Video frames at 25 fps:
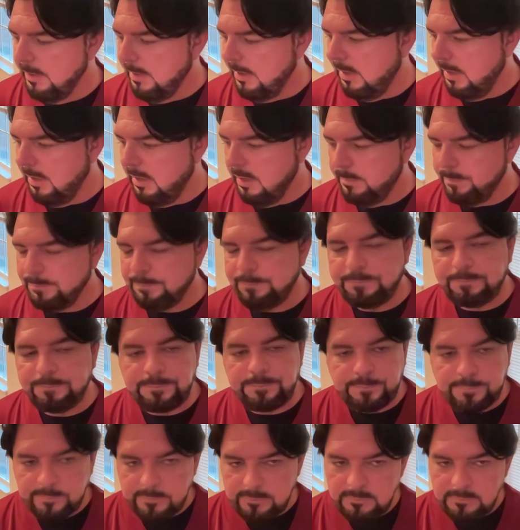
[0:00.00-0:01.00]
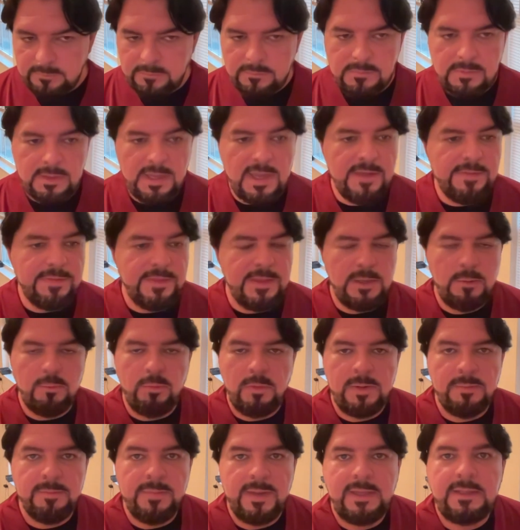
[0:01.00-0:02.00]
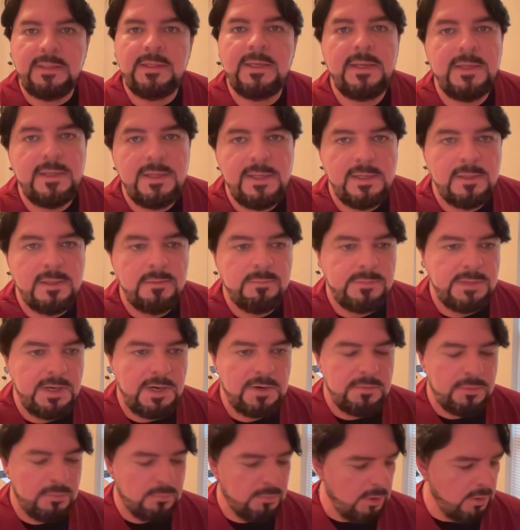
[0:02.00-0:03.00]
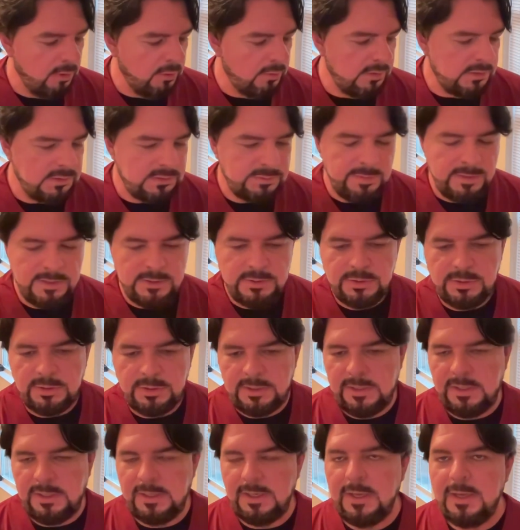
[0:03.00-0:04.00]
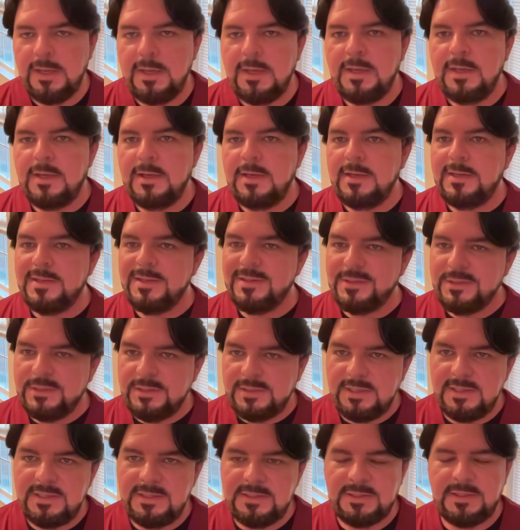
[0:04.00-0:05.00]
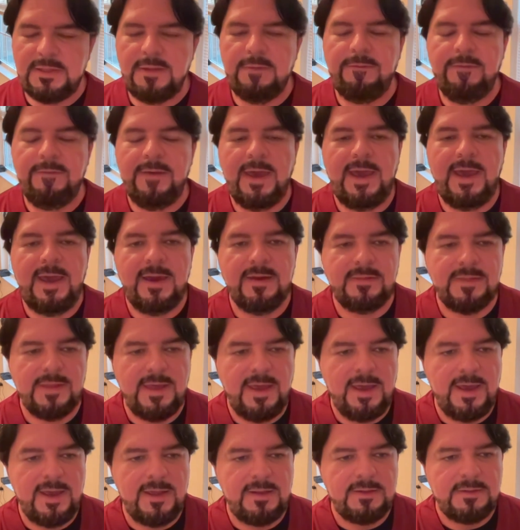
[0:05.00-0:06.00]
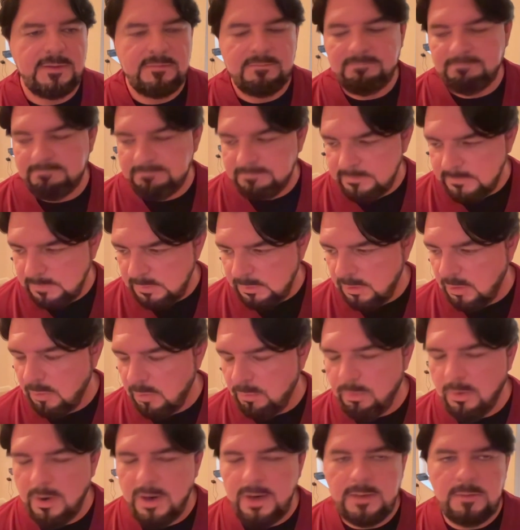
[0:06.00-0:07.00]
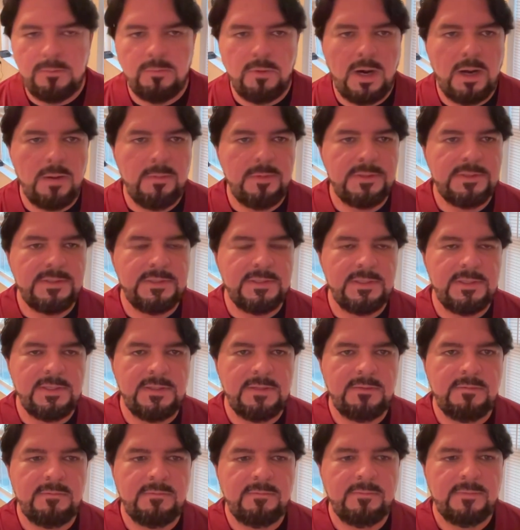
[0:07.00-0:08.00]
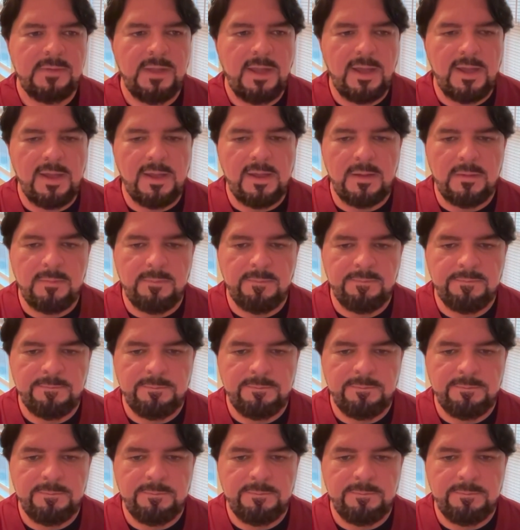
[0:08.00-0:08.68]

Um, I think we may need him down the road, especially since the fact that you know Brian Robinson, um,